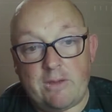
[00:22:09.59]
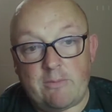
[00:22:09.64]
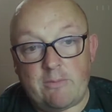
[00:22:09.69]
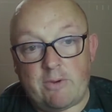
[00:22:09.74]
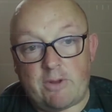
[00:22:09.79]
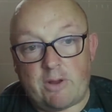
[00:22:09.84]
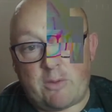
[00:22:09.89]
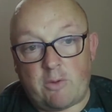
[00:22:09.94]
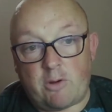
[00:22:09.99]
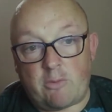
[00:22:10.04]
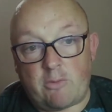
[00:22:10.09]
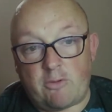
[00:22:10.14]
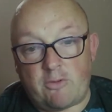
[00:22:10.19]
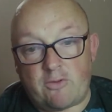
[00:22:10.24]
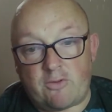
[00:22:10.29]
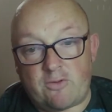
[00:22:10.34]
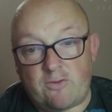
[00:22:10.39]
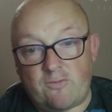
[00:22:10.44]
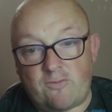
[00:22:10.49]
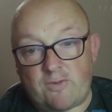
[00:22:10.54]
But I want to put
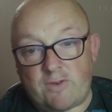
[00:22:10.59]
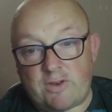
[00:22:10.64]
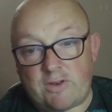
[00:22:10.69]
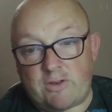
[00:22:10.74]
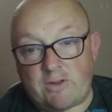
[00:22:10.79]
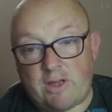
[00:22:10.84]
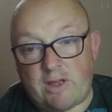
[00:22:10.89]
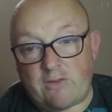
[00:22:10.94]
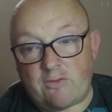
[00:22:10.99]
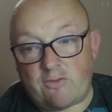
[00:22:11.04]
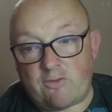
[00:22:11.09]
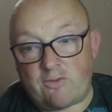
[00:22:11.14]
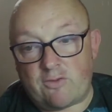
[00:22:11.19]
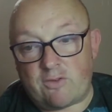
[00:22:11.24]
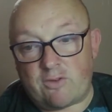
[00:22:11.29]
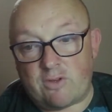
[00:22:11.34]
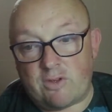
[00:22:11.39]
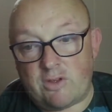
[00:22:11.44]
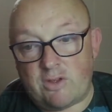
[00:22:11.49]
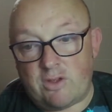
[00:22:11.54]
something in there just to